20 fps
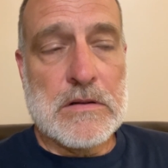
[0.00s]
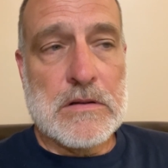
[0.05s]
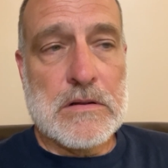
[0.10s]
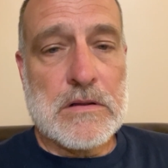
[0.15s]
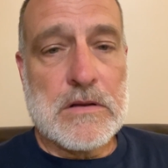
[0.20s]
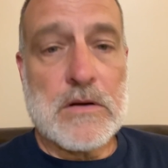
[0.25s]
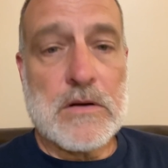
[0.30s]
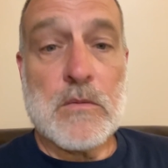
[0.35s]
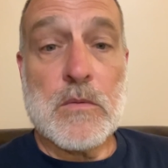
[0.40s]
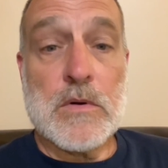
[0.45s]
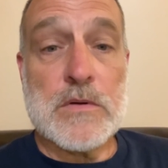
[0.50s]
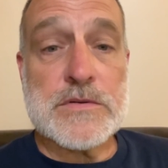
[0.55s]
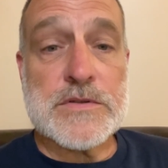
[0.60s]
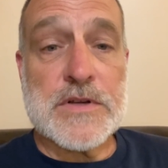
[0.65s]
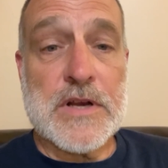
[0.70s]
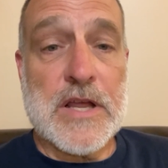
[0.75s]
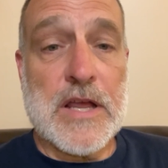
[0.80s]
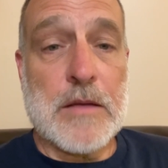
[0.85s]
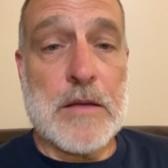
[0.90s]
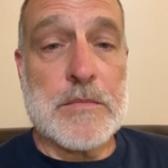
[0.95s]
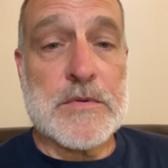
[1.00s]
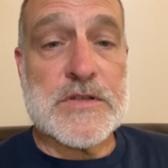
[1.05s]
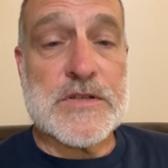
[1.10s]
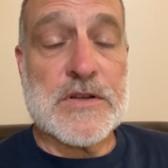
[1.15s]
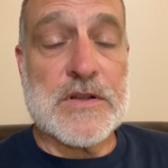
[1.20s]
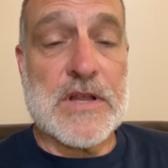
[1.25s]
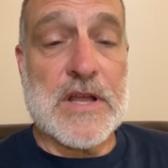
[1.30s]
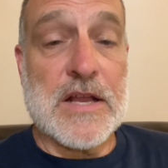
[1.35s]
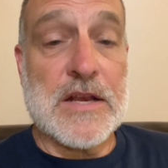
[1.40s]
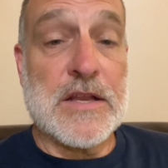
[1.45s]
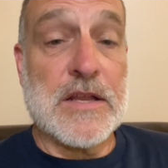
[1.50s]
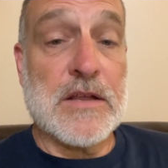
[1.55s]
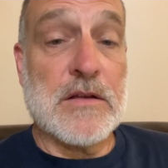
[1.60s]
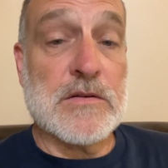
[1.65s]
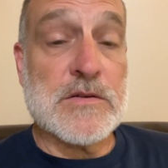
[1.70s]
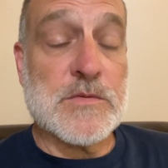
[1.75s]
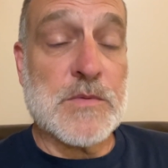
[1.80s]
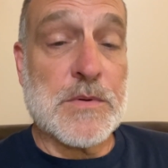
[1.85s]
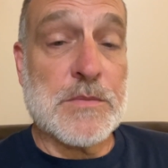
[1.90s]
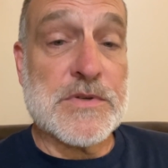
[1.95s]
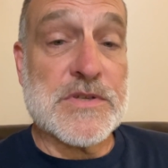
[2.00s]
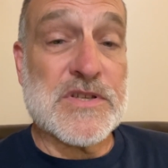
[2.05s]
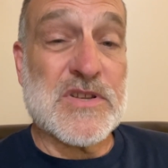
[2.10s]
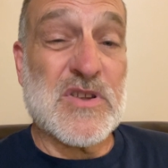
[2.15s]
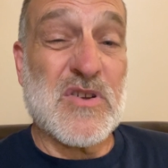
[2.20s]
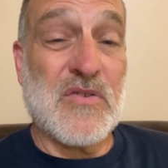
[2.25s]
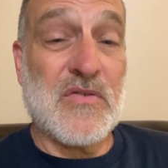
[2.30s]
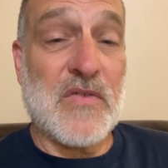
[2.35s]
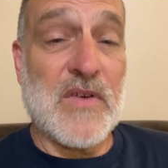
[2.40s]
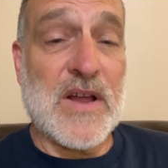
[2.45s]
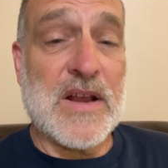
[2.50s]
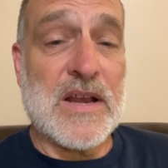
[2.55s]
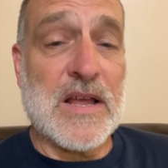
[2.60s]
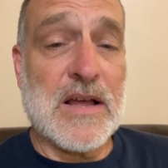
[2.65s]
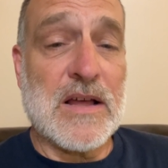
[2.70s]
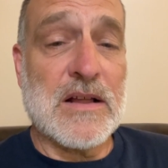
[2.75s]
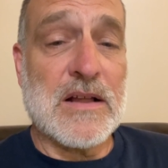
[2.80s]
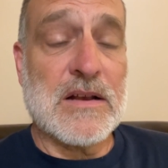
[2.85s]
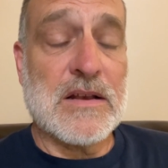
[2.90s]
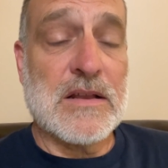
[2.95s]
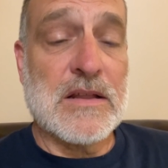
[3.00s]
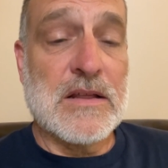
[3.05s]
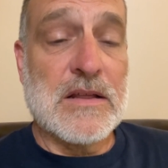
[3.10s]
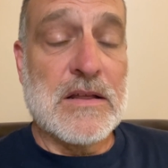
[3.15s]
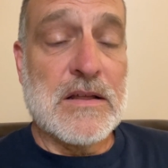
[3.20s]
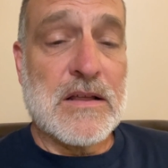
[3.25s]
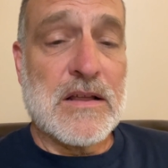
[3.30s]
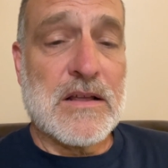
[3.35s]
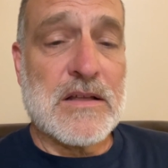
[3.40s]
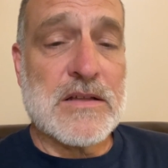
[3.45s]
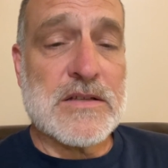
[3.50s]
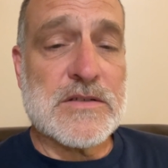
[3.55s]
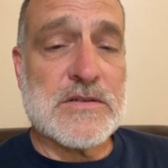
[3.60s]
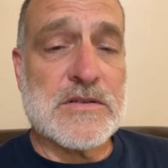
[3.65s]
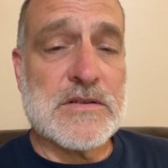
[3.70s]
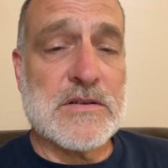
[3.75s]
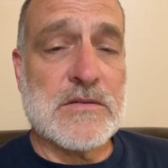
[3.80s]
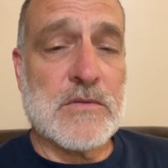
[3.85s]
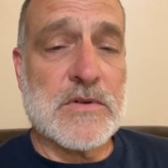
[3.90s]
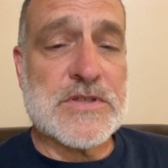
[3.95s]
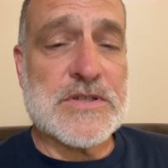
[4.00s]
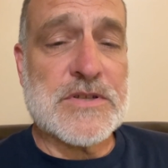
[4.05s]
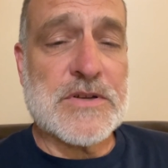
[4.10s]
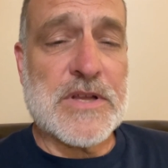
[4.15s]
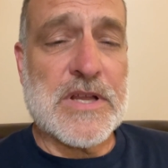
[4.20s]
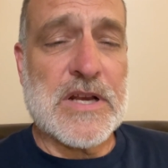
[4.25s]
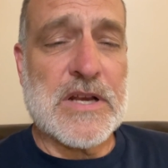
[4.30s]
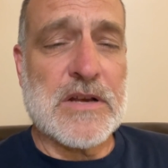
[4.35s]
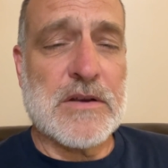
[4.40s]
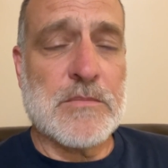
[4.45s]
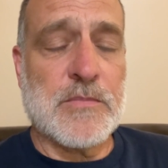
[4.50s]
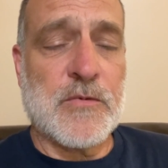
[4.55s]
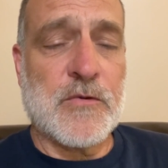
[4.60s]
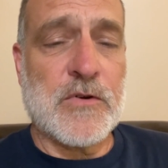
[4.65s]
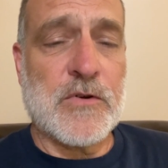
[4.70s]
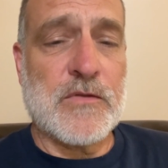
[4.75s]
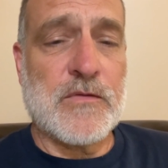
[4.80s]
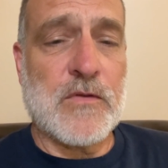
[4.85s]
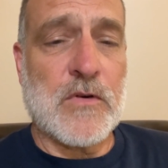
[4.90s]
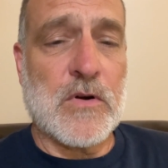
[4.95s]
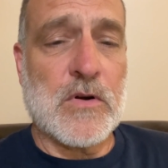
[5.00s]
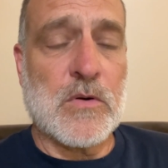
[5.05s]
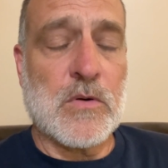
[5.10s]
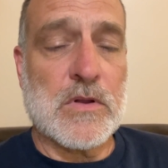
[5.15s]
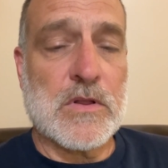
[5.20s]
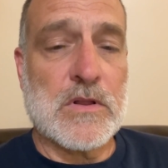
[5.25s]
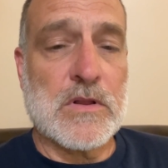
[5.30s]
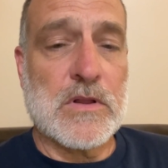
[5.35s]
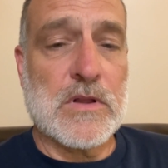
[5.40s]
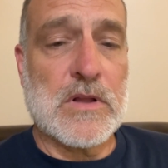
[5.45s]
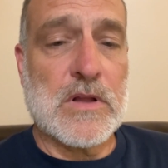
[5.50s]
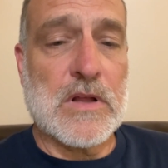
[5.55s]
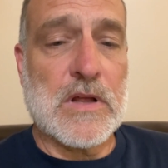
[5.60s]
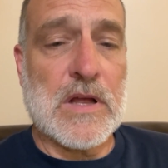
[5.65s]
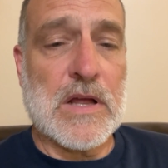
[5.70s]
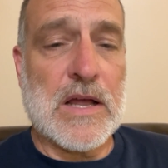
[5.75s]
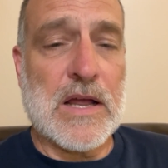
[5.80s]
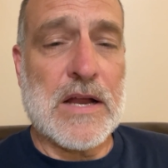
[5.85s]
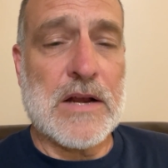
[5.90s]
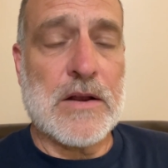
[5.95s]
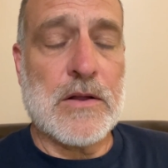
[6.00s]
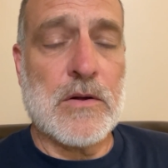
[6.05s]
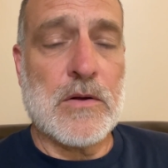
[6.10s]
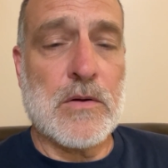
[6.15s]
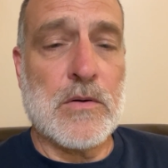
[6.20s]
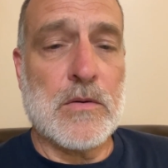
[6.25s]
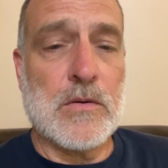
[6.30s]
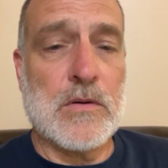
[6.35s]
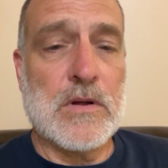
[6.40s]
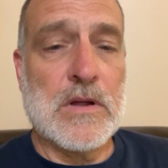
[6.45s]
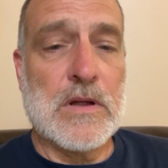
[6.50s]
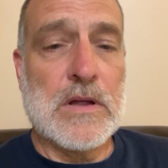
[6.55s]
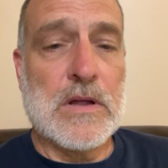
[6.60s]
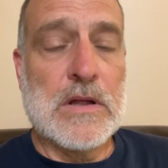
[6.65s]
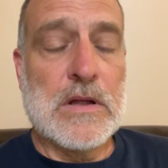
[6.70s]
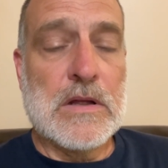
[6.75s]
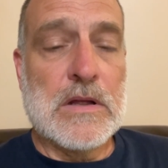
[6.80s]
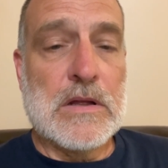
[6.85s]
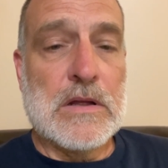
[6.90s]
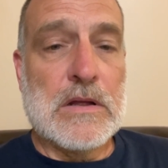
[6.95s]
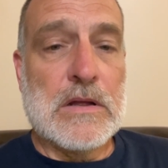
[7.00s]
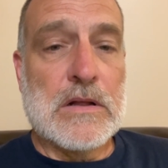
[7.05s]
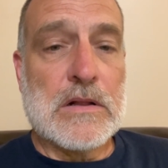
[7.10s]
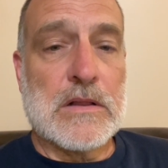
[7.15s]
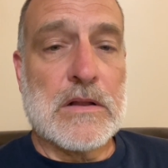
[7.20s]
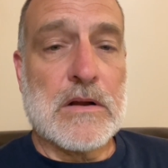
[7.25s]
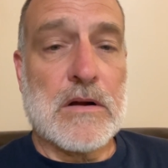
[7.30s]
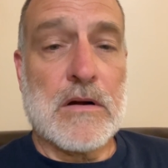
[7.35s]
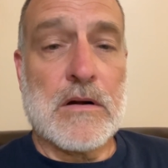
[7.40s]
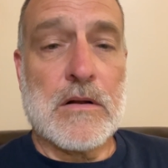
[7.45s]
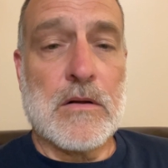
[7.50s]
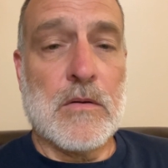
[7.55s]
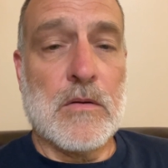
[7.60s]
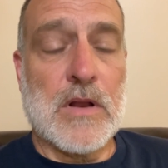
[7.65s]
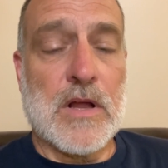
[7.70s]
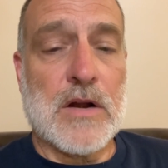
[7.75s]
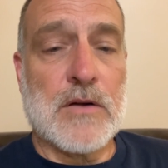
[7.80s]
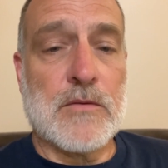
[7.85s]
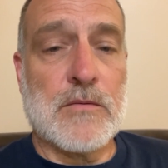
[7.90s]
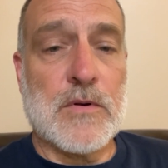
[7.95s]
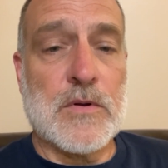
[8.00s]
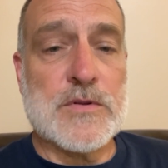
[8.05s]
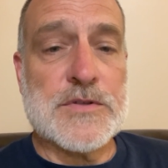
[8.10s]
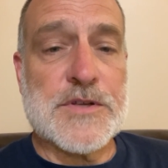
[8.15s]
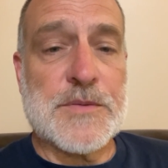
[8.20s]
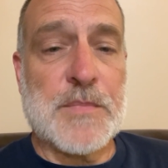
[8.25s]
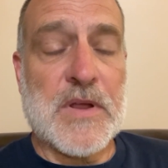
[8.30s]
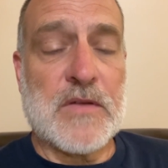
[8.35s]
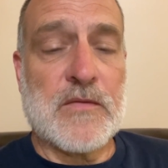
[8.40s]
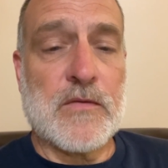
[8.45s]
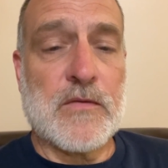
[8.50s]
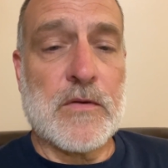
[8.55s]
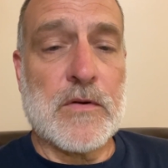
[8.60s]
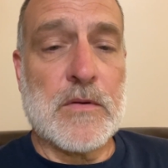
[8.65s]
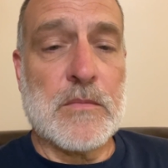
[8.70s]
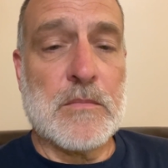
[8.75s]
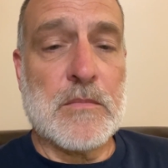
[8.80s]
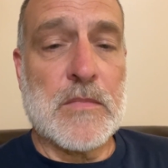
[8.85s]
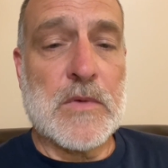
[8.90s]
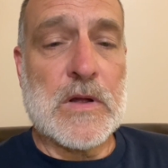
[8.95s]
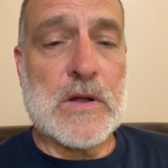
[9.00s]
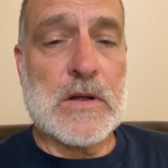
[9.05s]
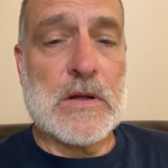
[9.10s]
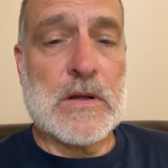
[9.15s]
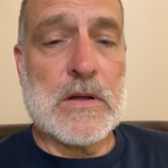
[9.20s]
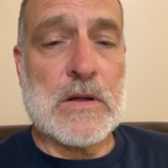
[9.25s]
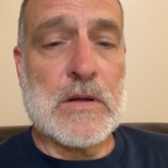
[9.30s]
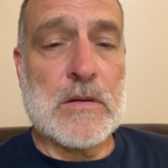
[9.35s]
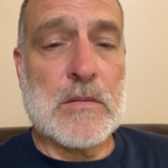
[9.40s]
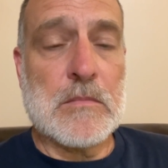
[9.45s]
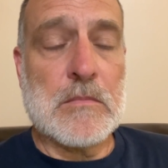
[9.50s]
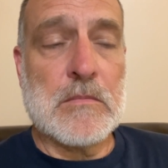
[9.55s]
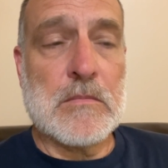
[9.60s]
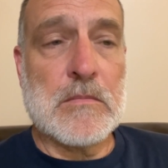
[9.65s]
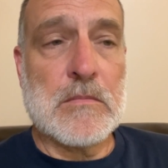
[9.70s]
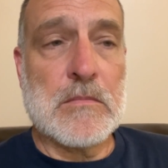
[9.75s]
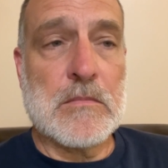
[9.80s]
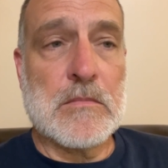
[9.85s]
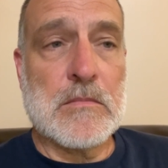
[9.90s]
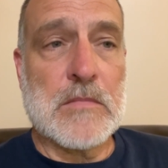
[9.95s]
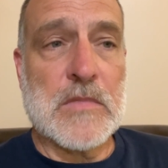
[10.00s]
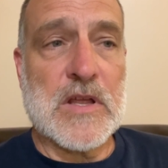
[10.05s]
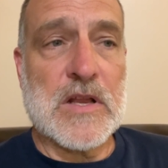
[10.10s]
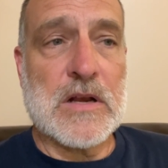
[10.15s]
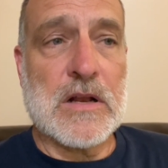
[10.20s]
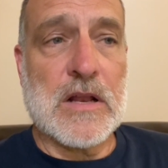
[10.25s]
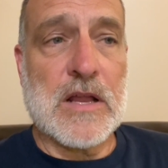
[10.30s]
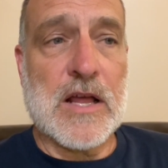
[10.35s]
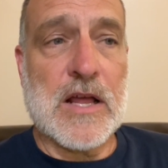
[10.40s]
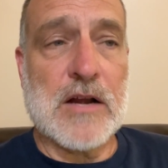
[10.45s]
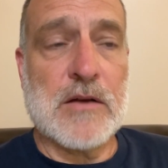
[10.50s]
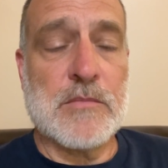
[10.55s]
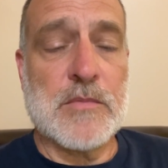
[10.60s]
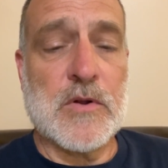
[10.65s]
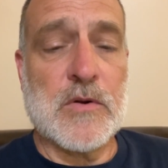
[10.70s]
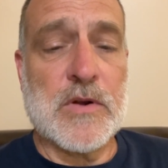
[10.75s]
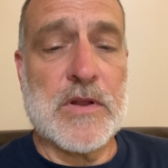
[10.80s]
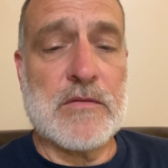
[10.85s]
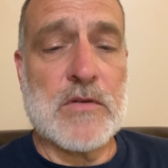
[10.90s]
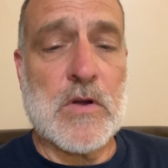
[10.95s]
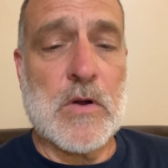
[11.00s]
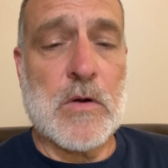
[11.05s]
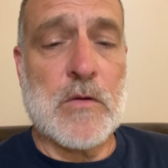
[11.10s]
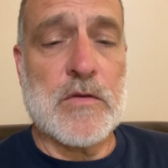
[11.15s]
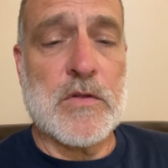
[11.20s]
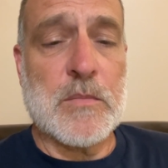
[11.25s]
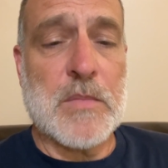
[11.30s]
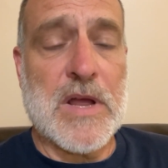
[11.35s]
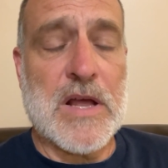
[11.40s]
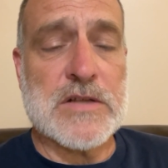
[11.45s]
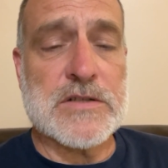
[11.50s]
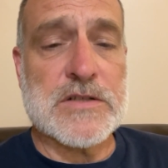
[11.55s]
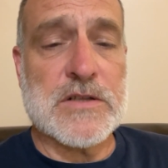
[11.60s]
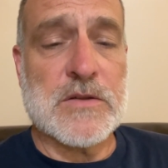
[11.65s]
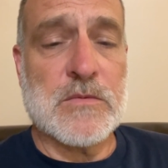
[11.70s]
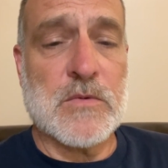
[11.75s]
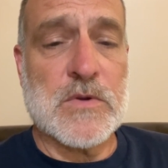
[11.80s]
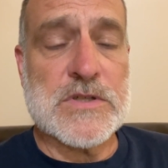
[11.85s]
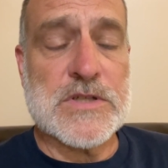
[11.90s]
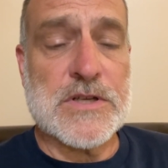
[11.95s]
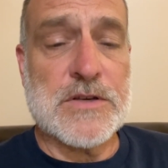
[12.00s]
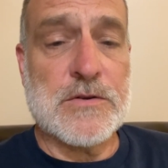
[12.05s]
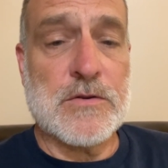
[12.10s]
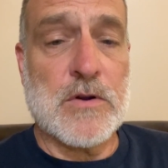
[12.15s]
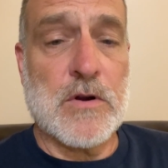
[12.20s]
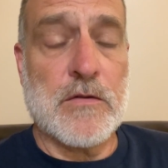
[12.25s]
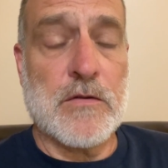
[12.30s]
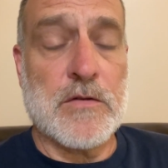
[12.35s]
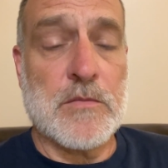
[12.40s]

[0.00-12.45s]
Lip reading: what was going to happen. So the idea was we would just go find out. Because once you get into pretty far north Idaho, there aren't a whole lot of roads to pick from. And a lot of them don't even go over the mountains, and the ones that do go over the